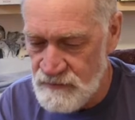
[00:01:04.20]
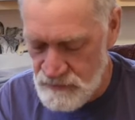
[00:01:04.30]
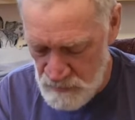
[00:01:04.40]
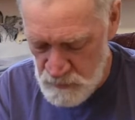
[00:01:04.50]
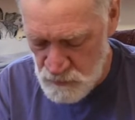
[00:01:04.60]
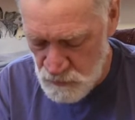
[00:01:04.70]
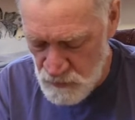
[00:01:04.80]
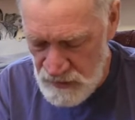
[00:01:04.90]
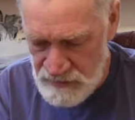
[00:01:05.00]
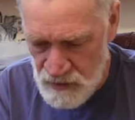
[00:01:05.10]
this happens to a
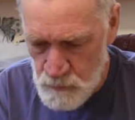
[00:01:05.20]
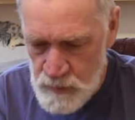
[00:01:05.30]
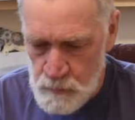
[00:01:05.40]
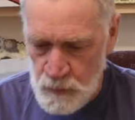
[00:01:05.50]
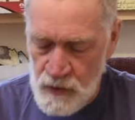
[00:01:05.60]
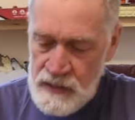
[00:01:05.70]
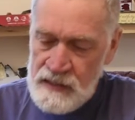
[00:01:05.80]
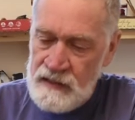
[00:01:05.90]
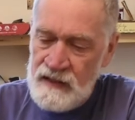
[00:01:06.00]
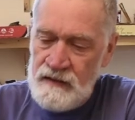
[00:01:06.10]
lot of young people.
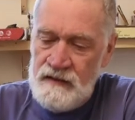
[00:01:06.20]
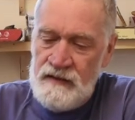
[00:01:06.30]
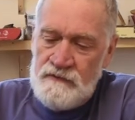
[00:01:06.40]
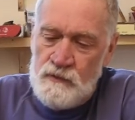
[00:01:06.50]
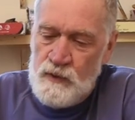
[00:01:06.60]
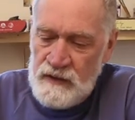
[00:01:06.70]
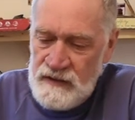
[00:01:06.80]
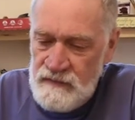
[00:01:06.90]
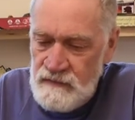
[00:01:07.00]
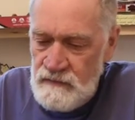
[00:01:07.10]
It, it's
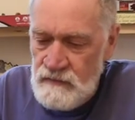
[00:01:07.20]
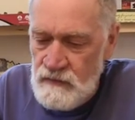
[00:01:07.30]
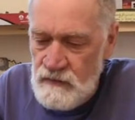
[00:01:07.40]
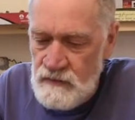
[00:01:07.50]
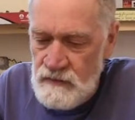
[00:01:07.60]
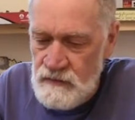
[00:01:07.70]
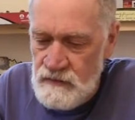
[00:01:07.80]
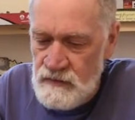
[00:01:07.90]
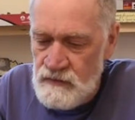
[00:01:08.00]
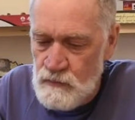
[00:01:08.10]
really,
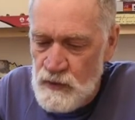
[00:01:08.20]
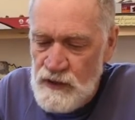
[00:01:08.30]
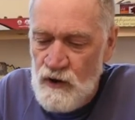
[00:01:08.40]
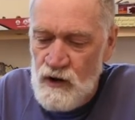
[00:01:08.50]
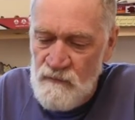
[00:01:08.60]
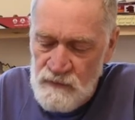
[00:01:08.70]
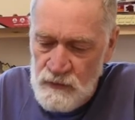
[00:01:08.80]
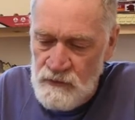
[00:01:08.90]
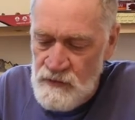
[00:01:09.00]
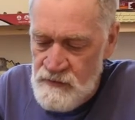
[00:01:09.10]
it's really
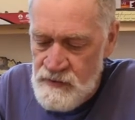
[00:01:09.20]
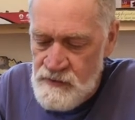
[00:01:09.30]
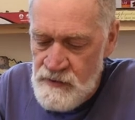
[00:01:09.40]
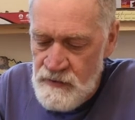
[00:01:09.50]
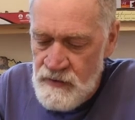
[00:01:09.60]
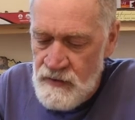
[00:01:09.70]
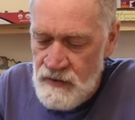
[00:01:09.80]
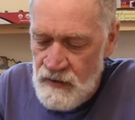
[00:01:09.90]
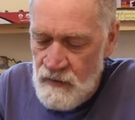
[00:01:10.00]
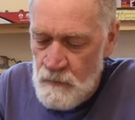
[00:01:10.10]
hurtful
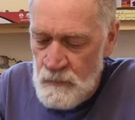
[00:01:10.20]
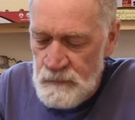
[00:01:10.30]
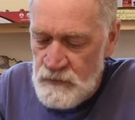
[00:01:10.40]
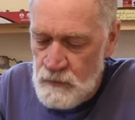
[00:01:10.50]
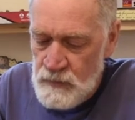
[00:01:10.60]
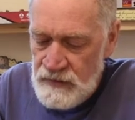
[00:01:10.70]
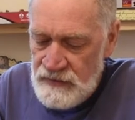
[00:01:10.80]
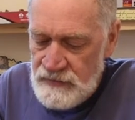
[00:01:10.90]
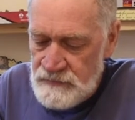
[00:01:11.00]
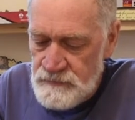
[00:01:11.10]
um, to
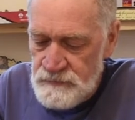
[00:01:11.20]
be,